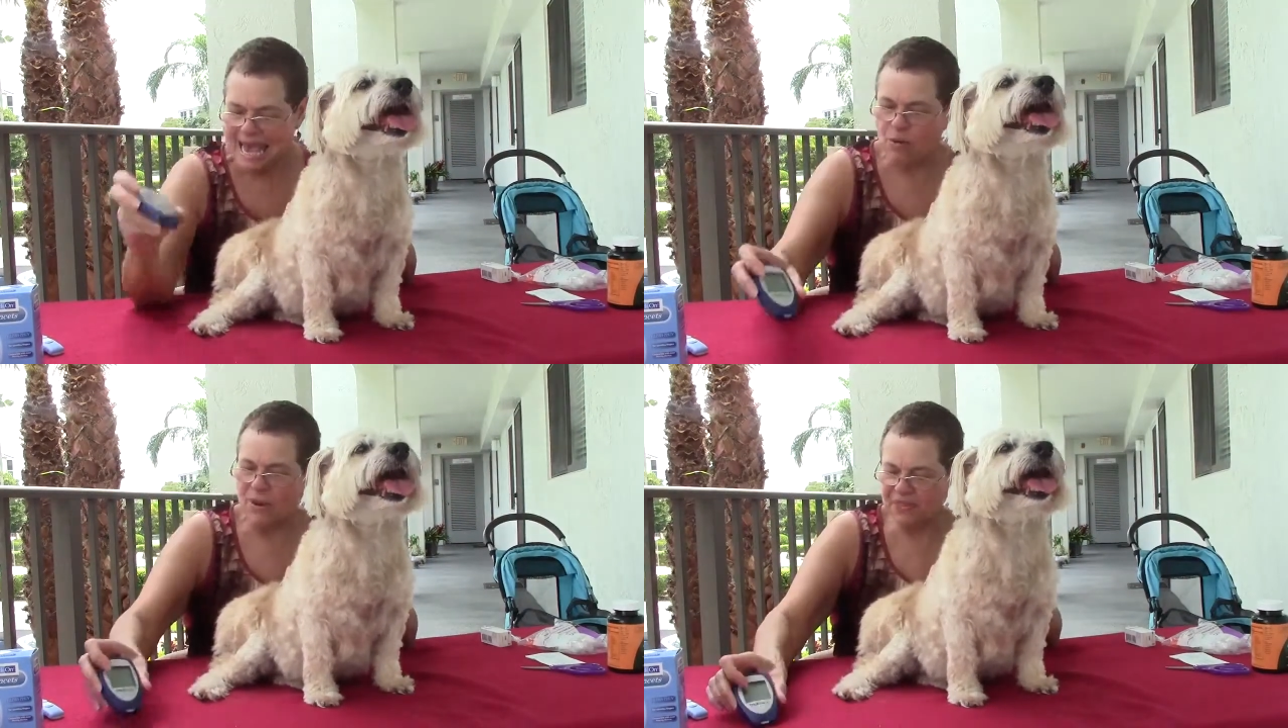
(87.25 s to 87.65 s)

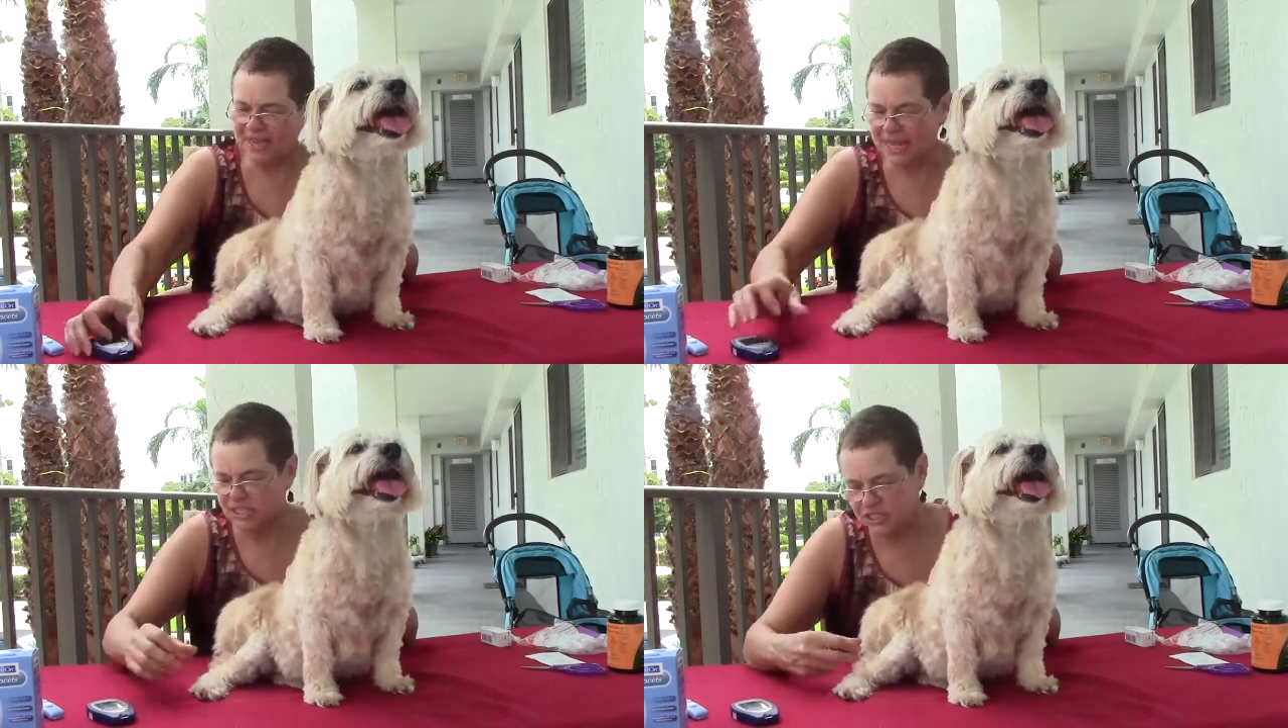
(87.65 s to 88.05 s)
And one
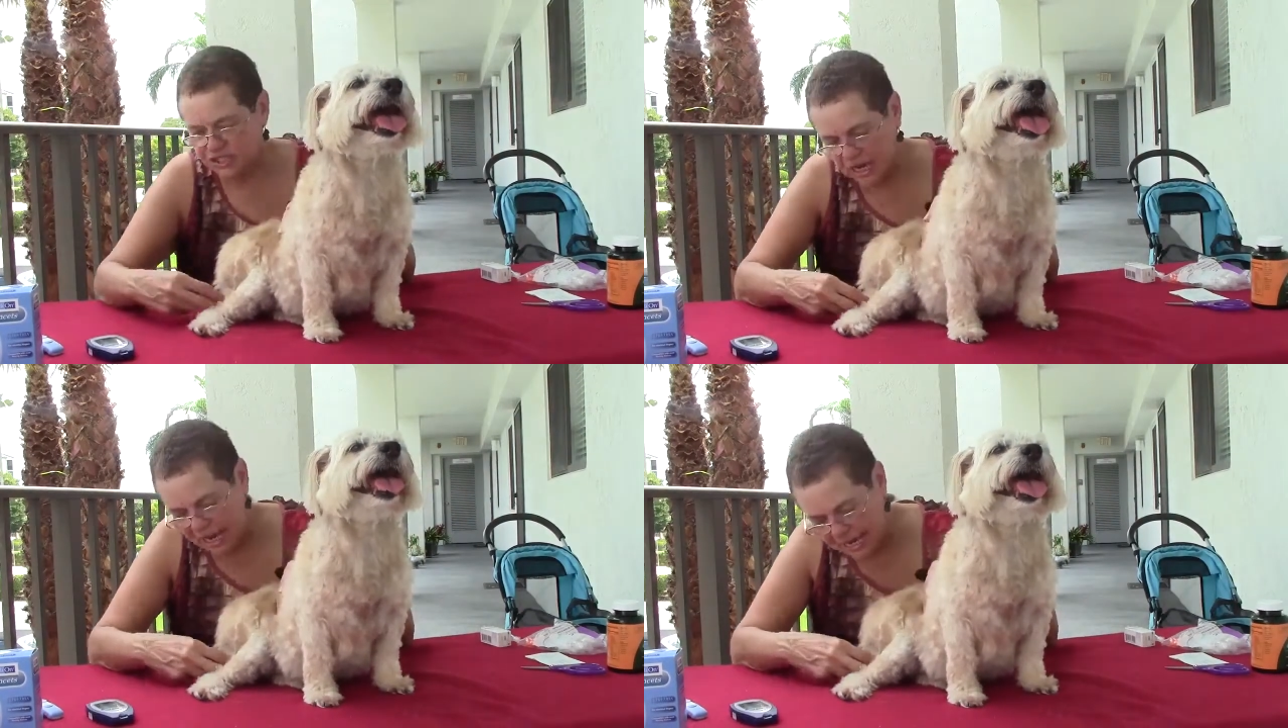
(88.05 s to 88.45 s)
thing I,
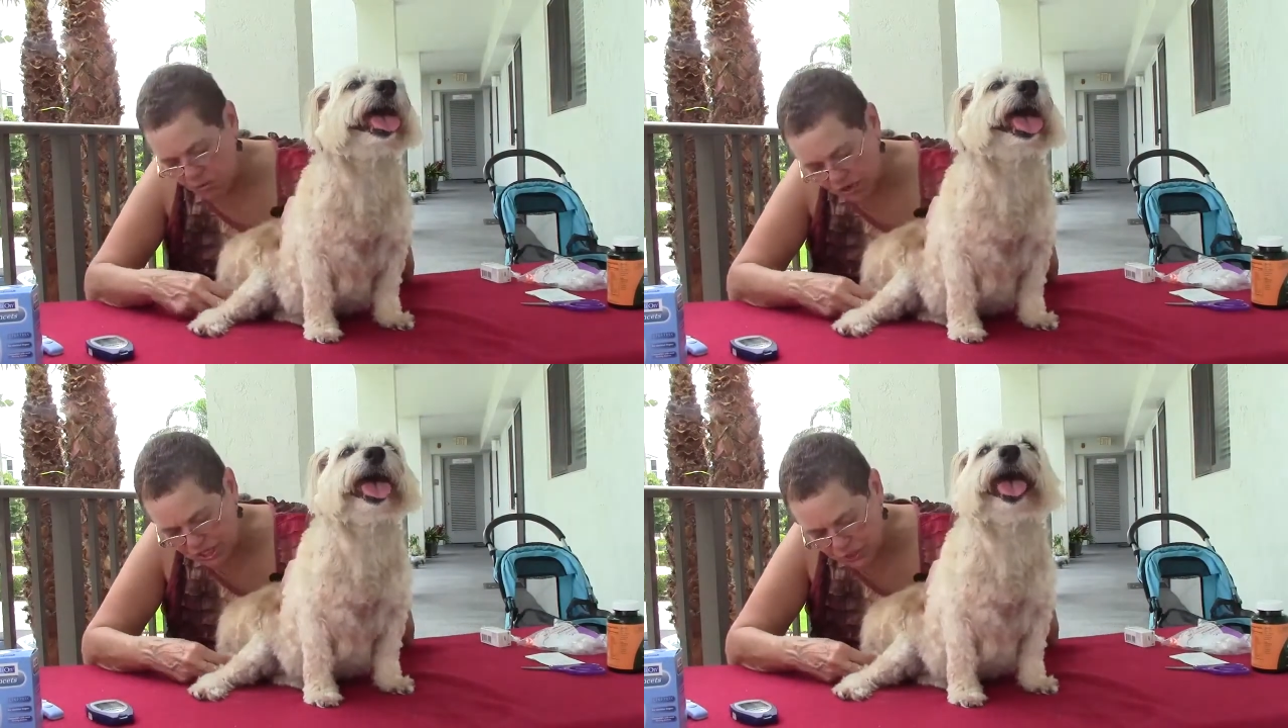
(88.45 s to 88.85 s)
sug- I
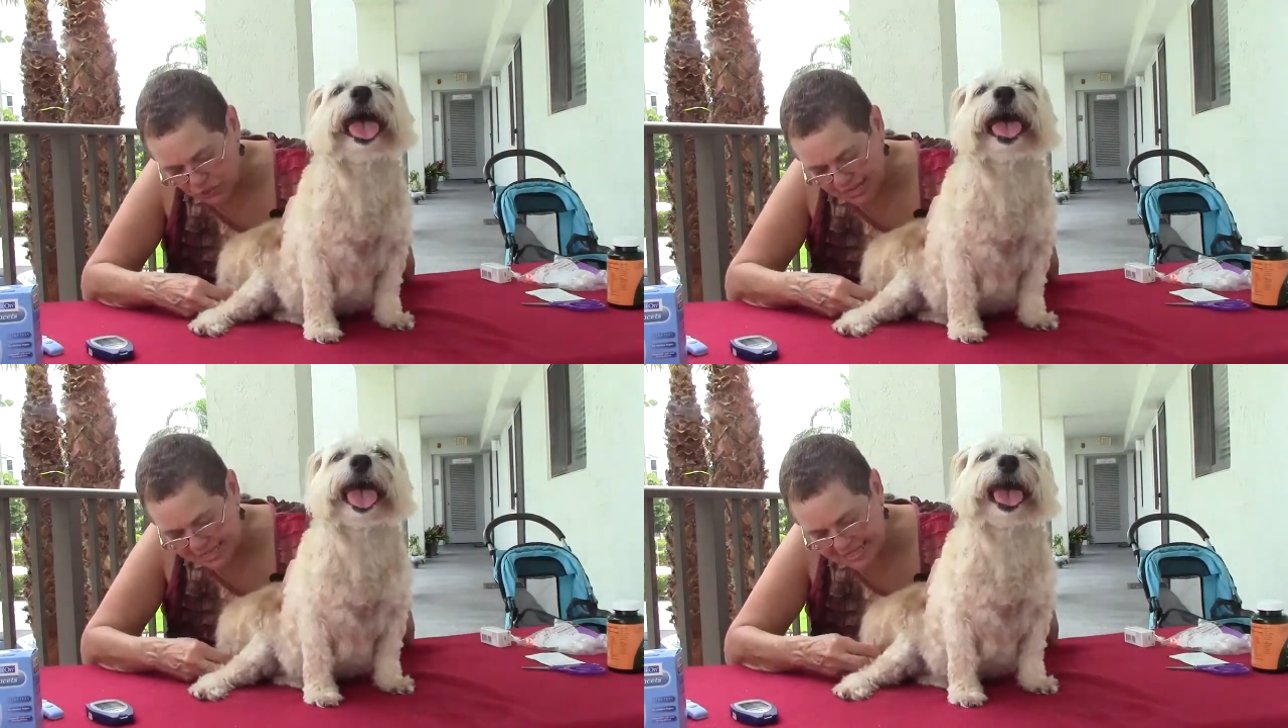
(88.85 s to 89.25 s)
we
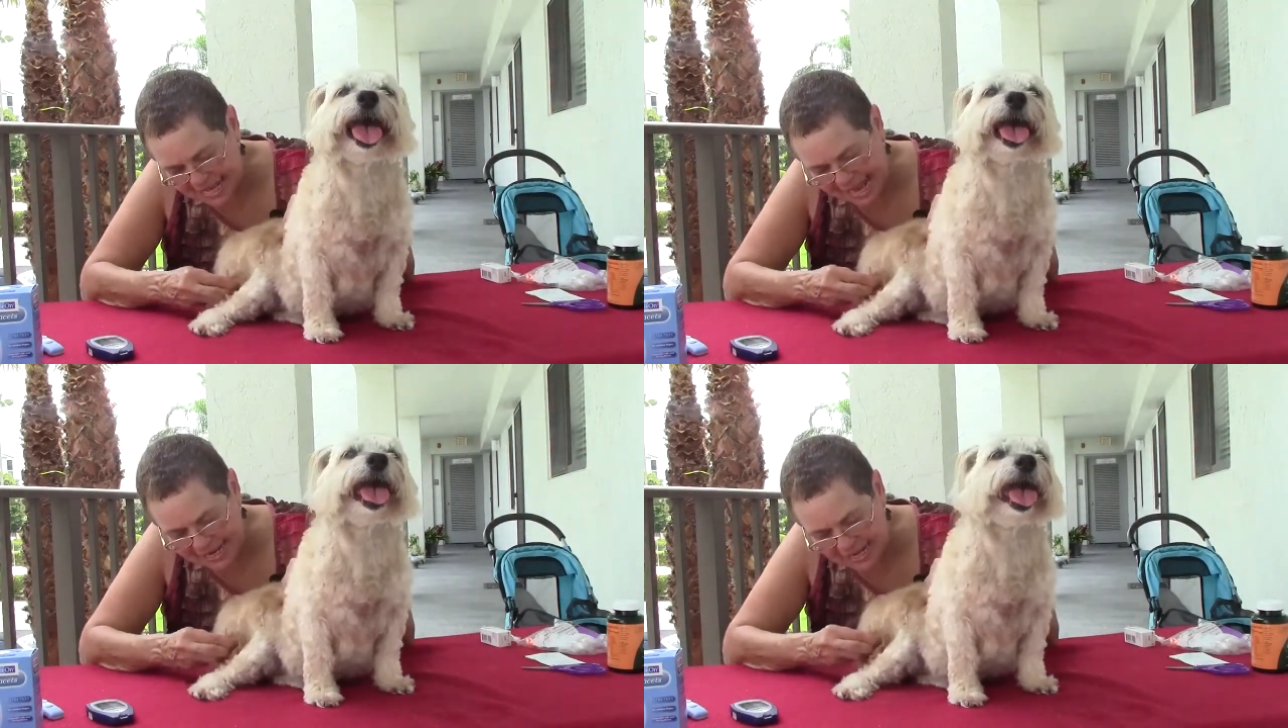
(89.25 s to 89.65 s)
do is
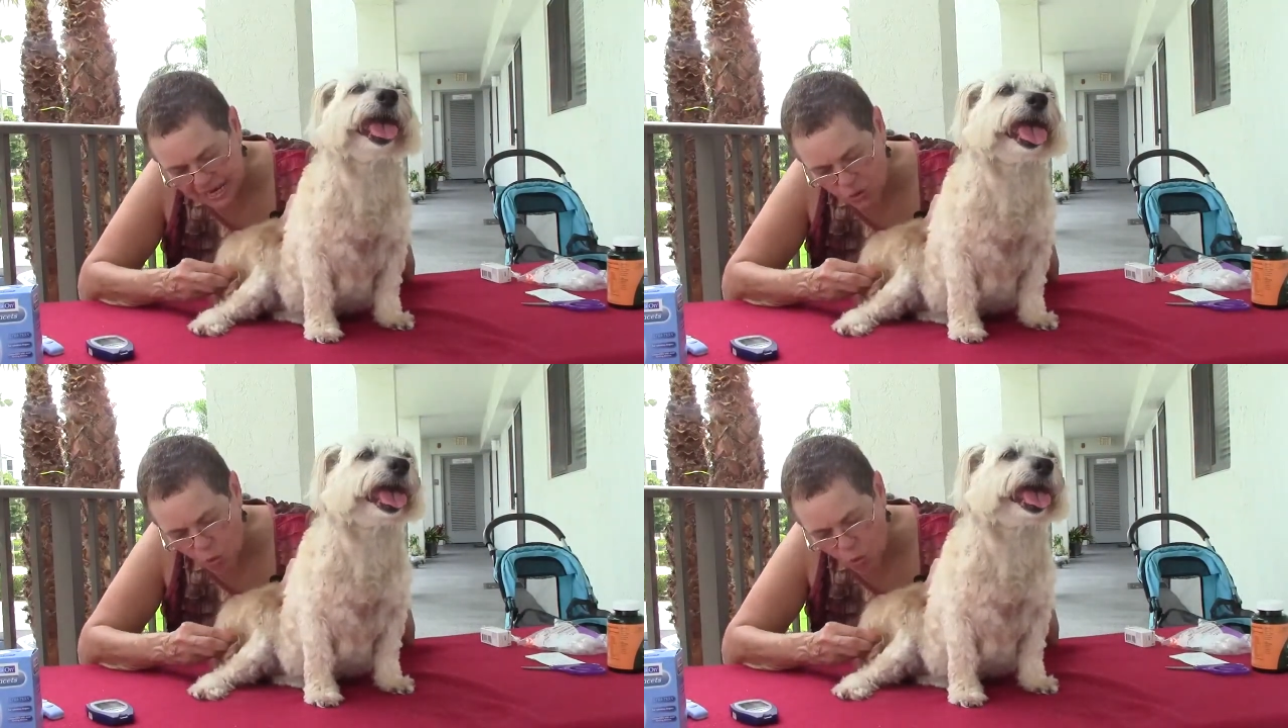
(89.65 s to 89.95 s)
that